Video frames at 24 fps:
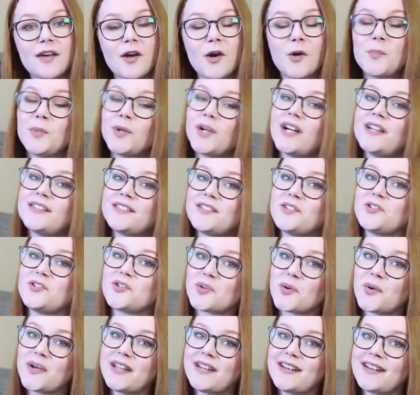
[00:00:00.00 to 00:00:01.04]
I hope you guys
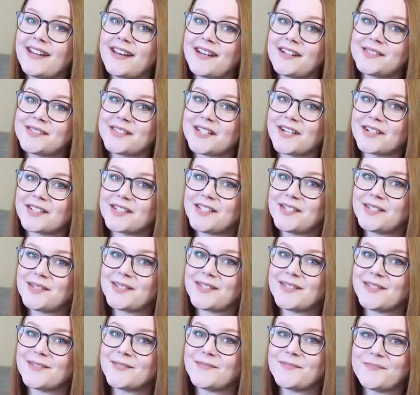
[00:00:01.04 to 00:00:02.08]
enjoyed and I'll talk to you
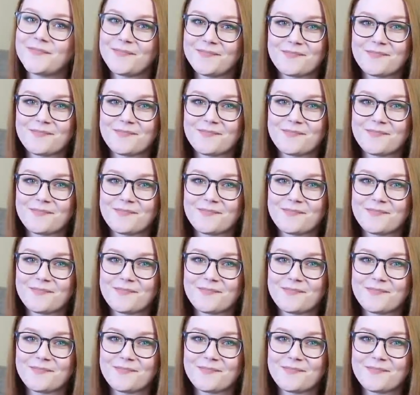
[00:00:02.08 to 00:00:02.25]
soon.